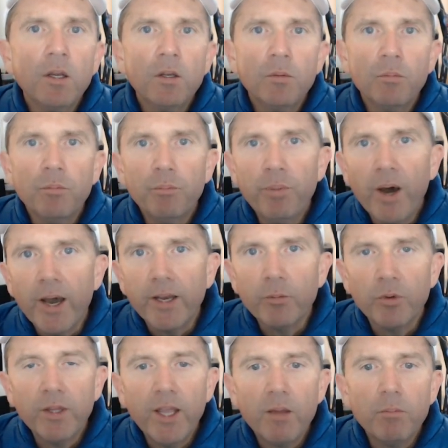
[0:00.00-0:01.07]
But
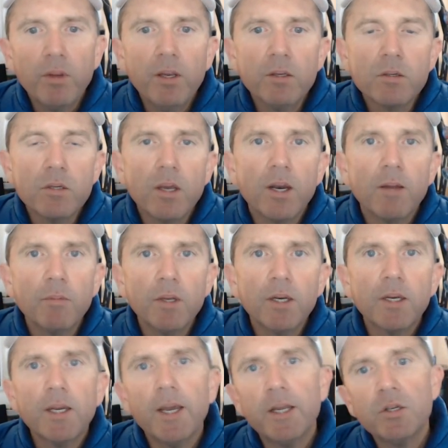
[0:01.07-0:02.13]
with that being said, I'm going to
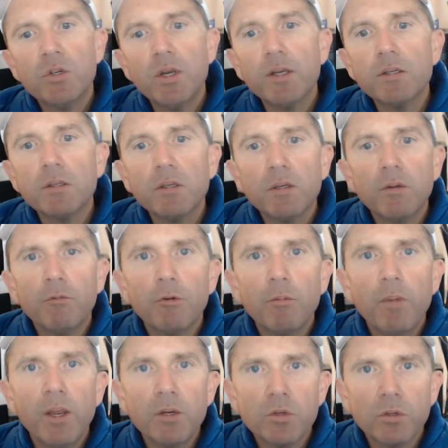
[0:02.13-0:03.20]
digest the
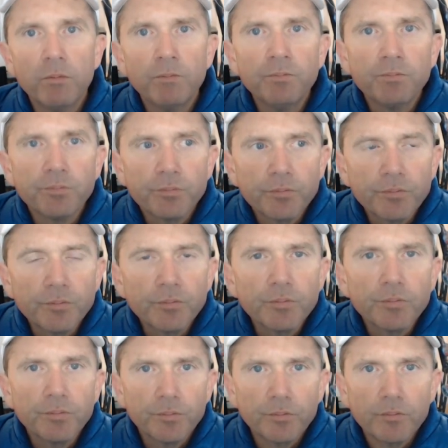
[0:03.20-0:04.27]
information
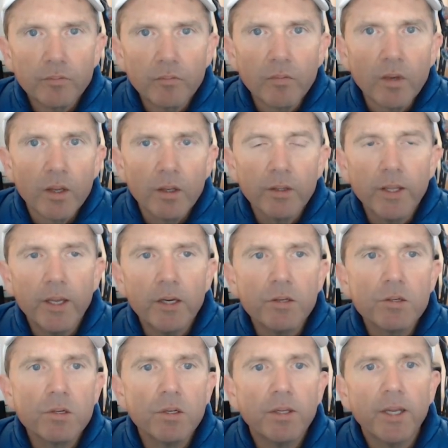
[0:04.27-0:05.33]

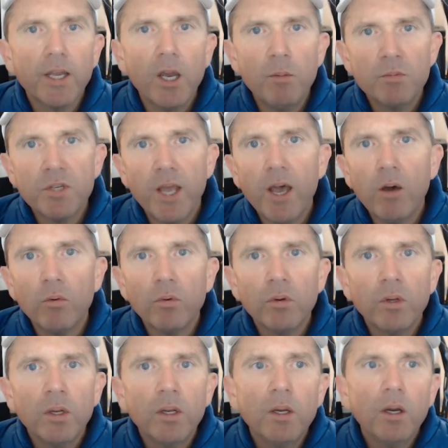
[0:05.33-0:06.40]
that comes out.
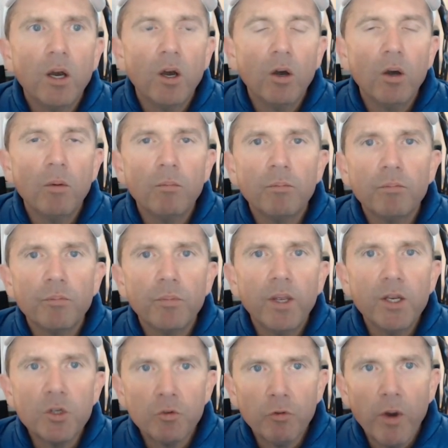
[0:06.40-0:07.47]

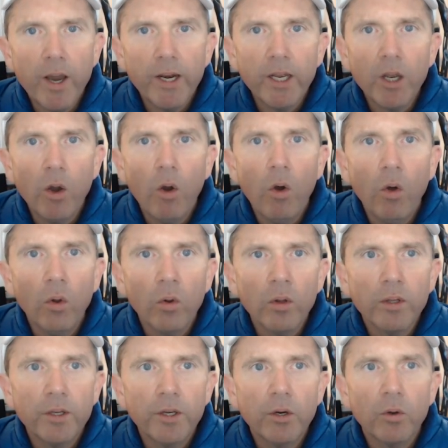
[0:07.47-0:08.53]
Each Friday call,
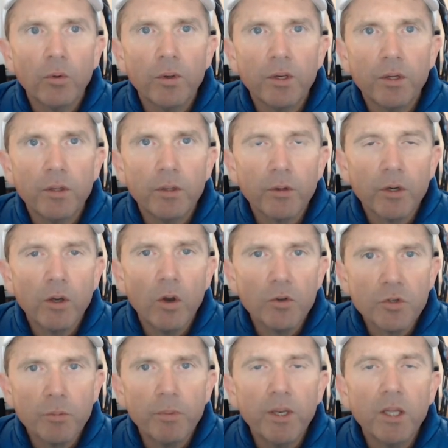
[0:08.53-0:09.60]
you know, the calls
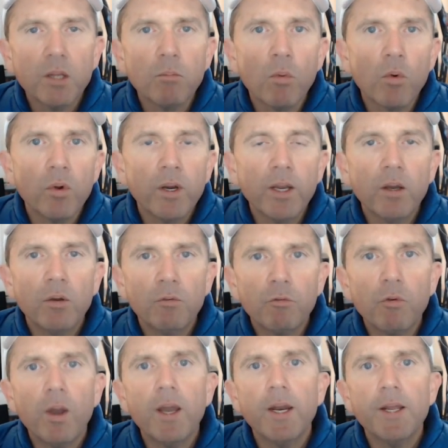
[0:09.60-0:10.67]
will be in the morning on
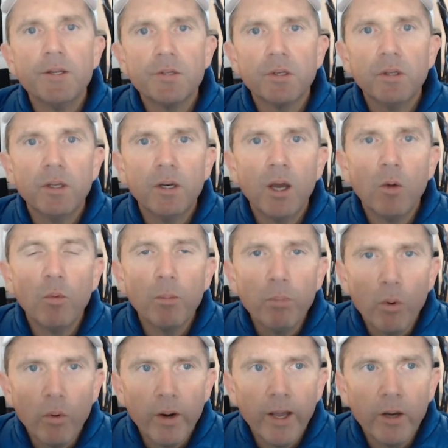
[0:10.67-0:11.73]
Fridays, and then I'll
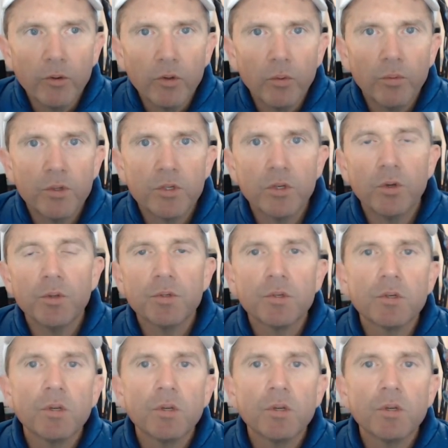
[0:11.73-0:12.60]
report out the results.